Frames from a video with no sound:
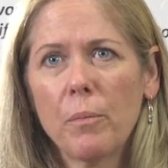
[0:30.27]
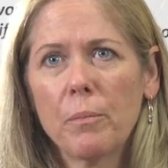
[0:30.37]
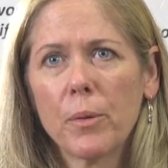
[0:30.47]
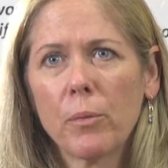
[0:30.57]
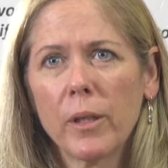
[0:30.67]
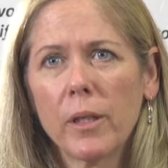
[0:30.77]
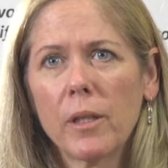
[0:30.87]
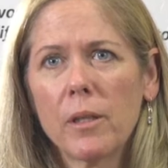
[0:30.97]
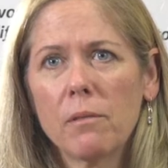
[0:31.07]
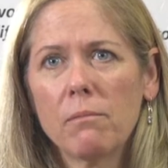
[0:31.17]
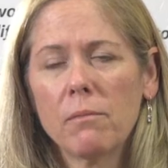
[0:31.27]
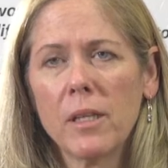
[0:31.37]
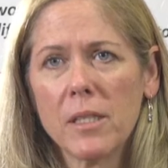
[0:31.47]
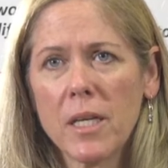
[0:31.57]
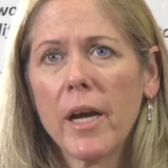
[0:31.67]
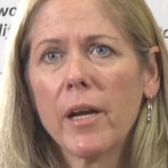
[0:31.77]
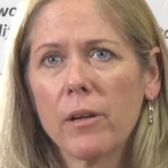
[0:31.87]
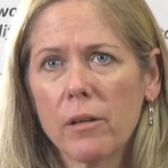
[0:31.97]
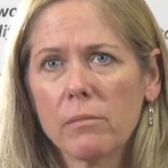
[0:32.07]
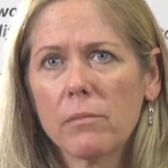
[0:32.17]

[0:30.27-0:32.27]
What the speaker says: but really the entire